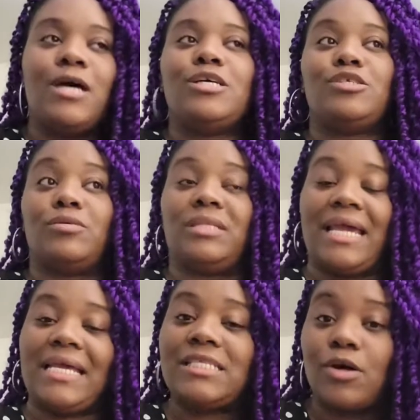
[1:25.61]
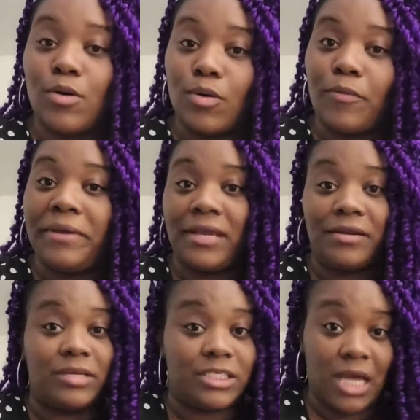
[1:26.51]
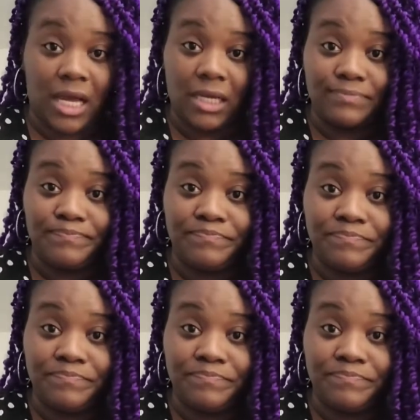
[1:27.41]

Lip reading: So they told Peter and John,